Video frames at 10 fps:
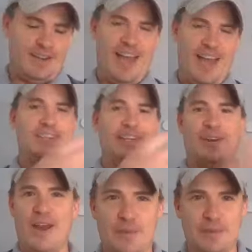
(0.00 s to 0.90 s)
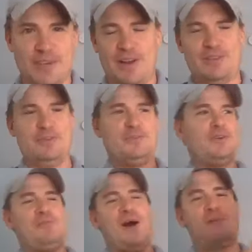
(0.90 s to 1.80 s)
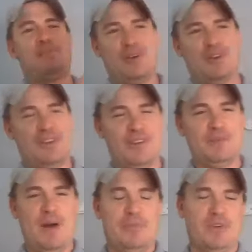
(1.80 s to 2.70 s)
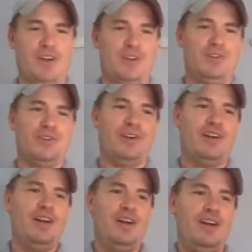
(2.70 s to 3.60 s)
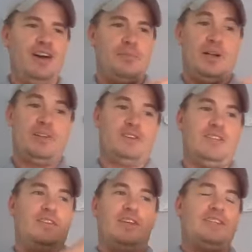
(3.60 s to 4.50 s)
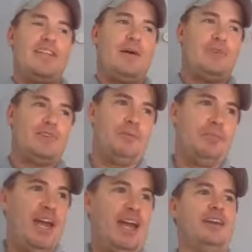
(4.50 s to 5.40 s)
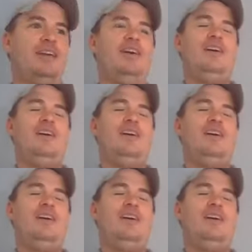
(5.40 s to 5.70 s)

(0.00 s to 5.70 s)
Alexander Hamilton obviously was very popular in popular culture about us even establishing a bank.